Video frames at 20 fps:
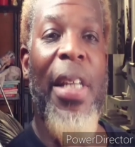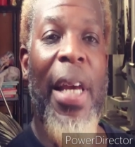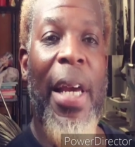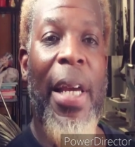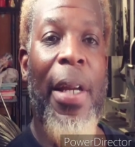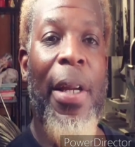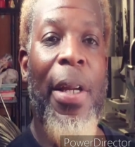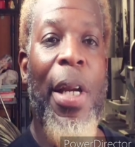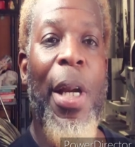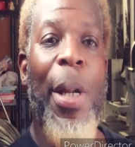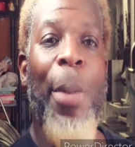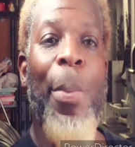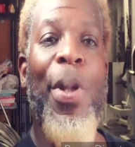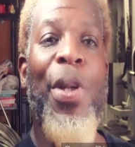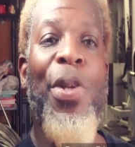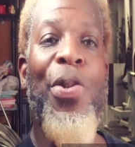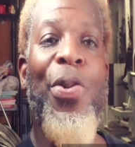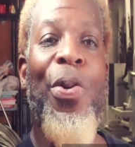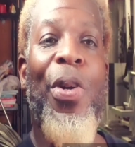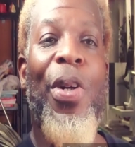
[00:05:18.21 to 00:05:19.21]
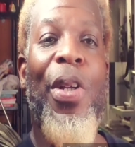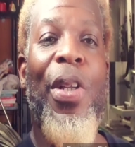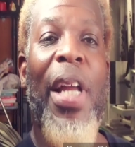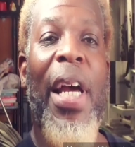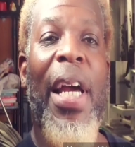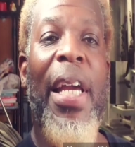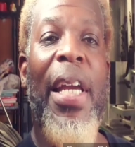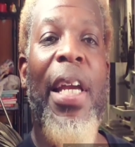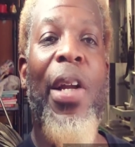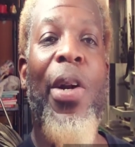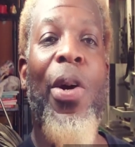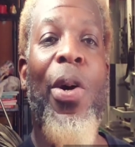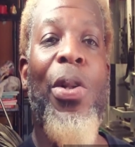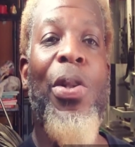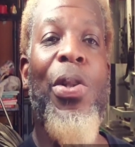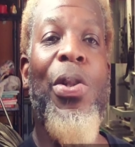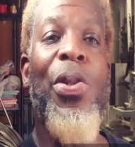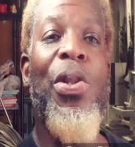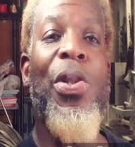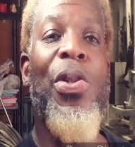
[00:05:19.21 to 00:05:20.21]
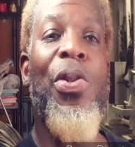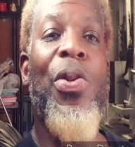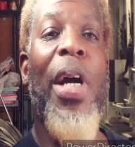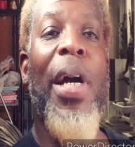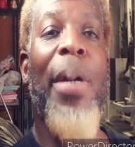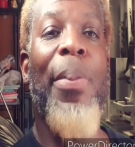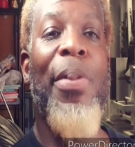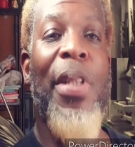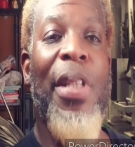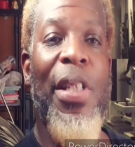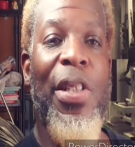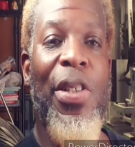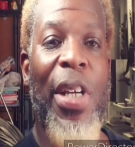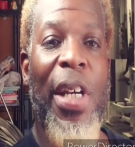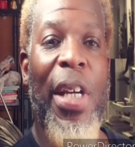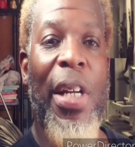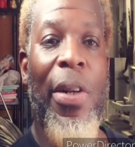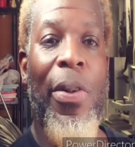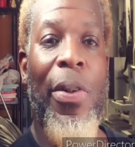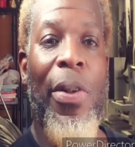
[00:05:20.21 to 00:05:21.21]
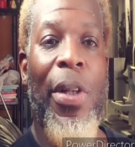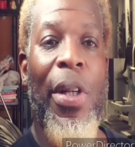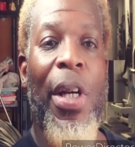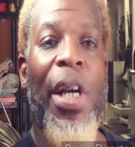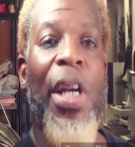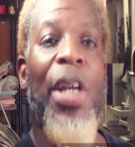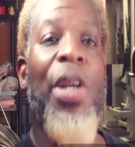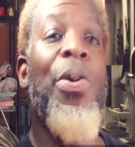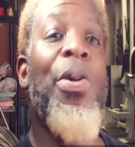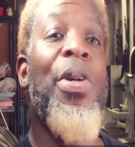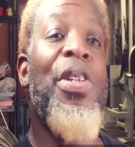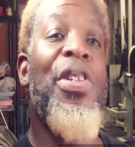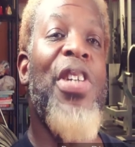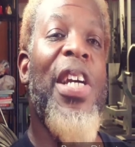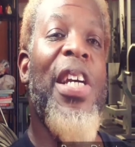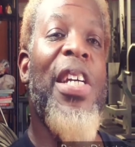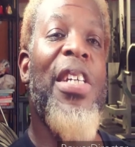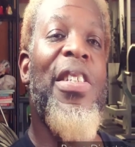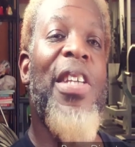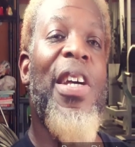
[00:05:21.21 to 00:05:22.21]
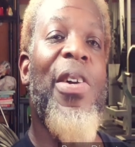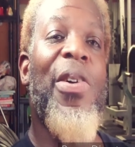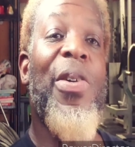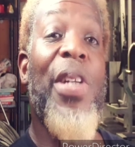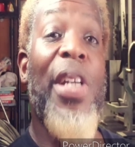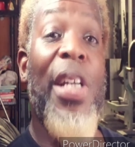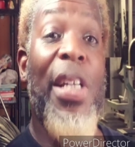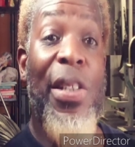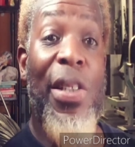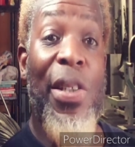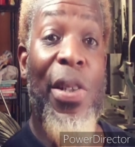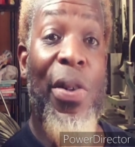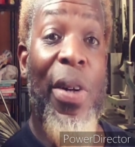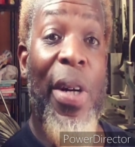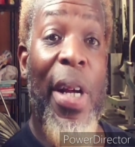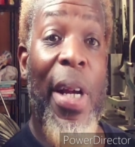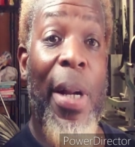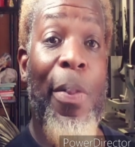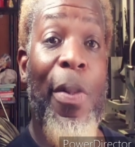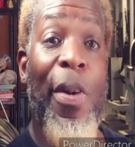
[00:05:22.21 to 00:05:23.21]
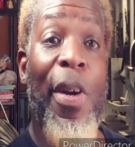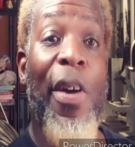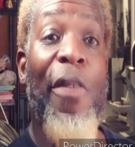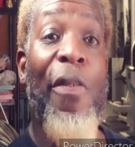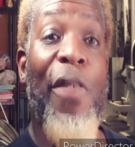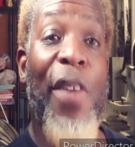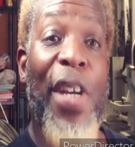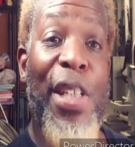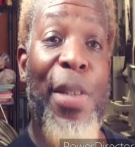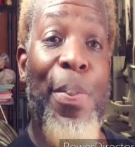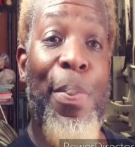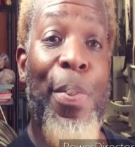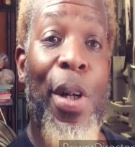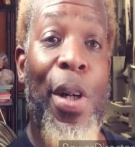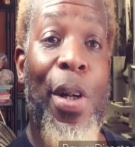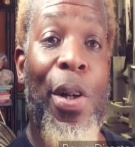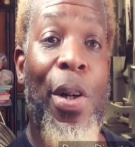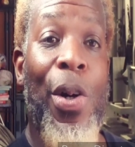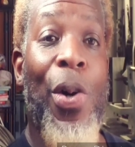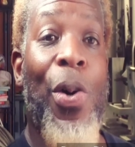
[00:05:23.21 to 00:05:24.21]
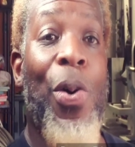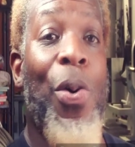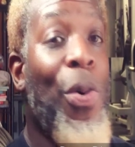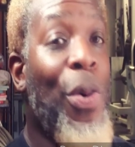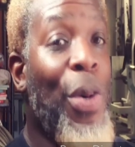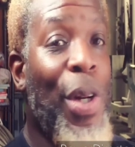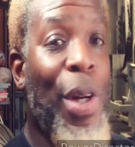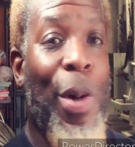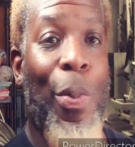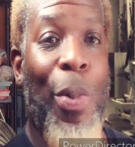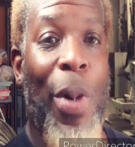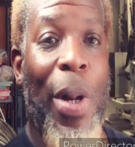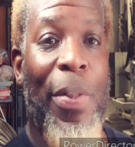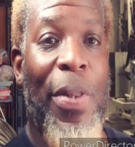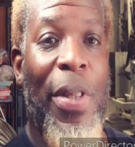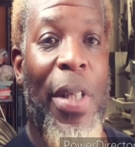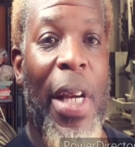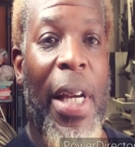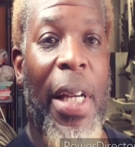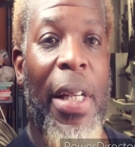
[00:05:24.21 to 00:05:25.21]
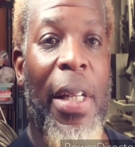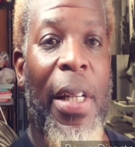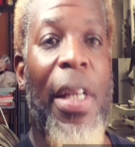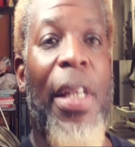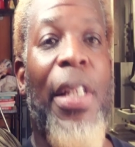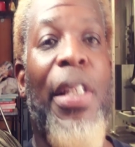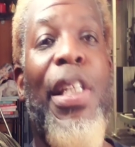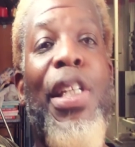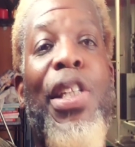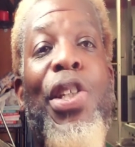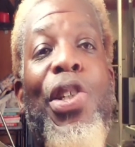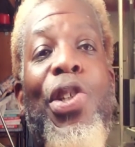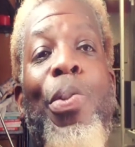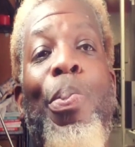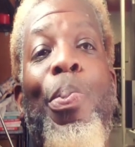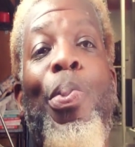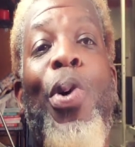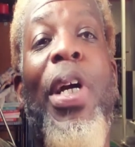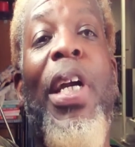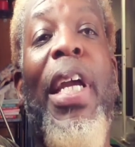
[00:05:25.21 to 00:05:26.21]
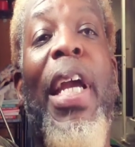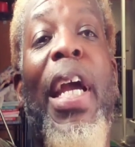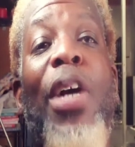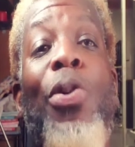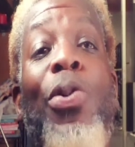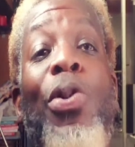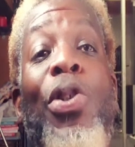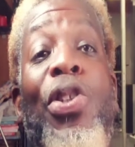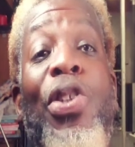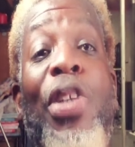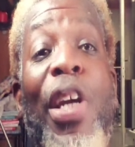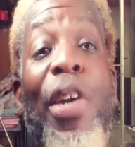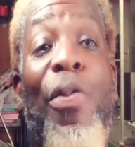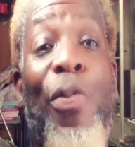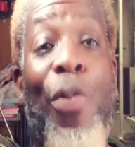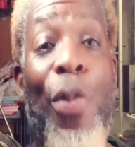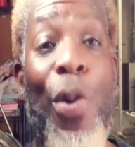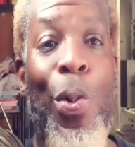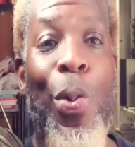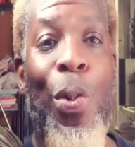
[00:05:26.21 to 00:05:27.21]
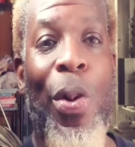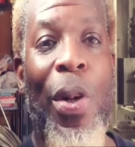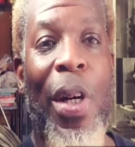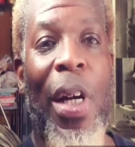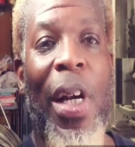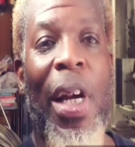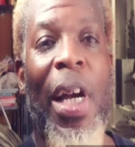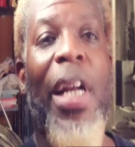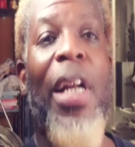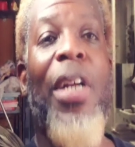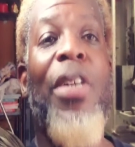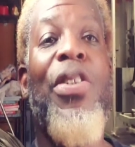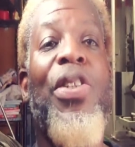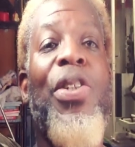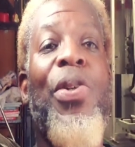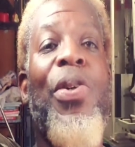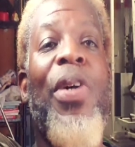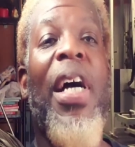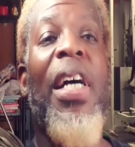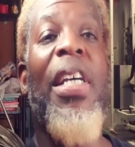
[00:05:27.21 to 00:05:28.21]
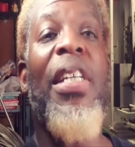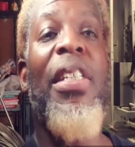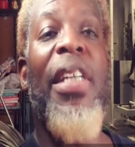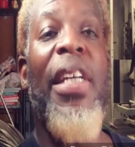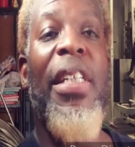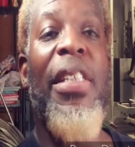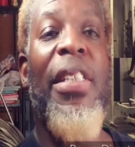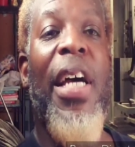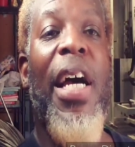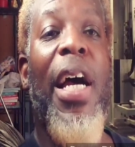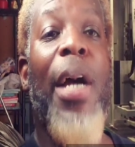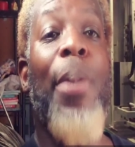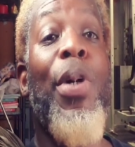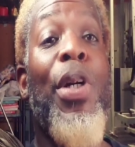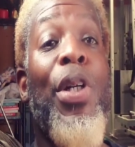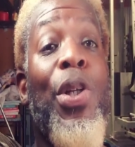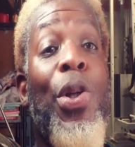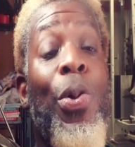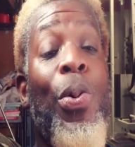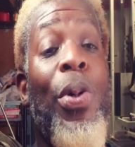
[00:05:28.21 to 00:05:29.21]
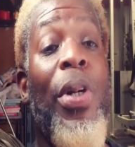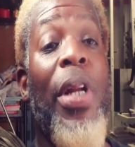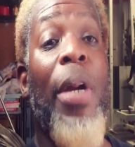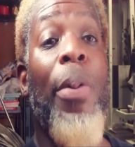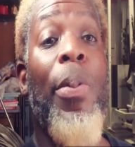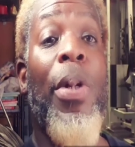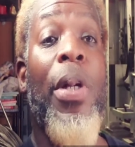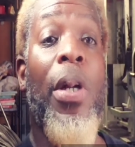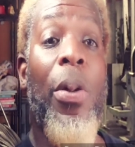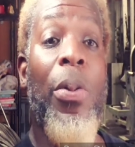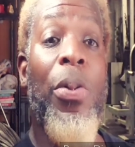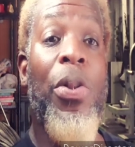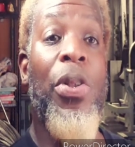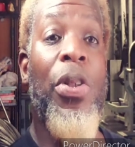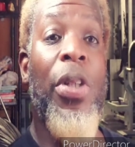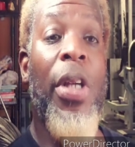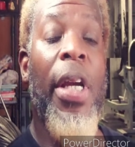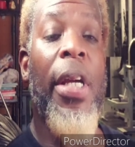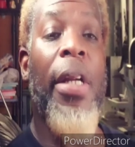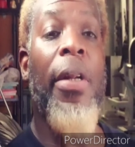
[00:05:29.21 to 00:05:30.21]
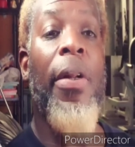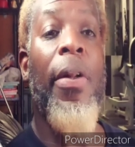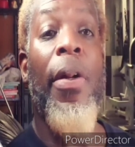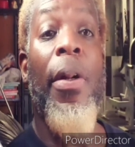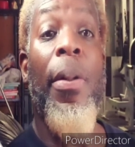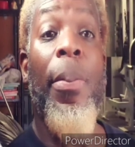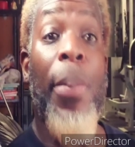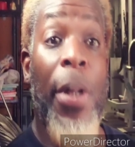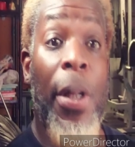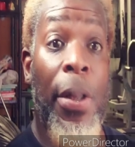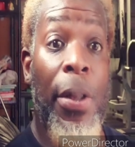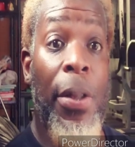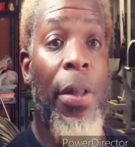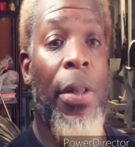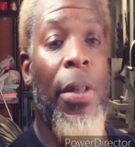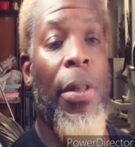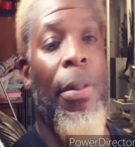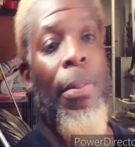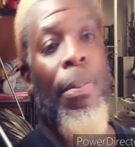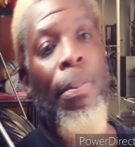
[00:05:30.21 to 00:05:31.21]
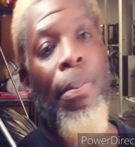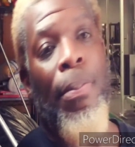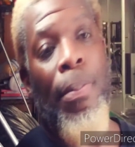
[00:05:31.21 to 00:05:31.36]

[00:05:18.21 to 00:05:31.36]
today, be sure to like and also subscribe to the channel. You can check us out on Instagram, Facebook, or on our website. This is your boy, Coach J. Rue, and I'll see you guys next time on Q&A with Coach J. Peace.